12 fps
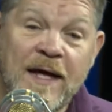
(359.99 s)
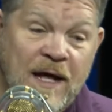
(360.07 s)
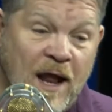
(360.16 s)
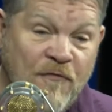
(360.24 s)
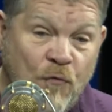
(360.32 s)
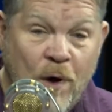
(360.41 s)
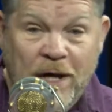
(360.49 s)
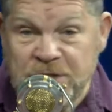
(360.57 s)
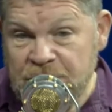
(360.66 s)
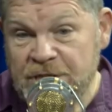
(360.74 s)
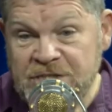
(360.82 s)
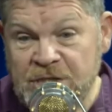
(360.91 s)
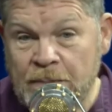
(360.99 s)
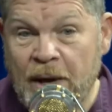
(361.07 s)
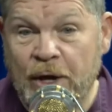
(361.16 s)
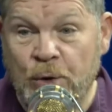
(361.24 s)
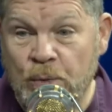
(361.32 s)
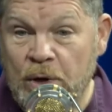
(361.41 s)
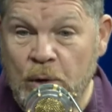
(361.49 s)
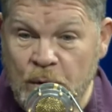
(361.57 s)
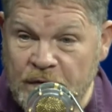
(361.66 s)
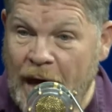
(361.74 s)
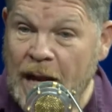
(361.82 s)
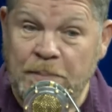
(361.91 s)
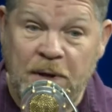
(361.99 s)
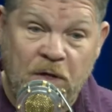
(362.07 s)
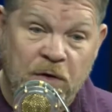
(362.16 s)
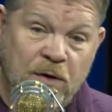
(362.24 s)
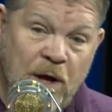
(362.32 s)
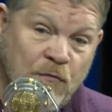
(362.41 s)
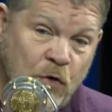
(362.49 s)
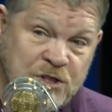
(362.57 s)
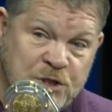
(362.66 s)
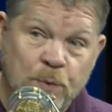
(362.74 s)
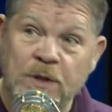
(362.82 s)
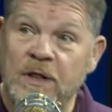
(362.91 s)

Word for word: And I've watched this in my career with Caterpillar. I've watched it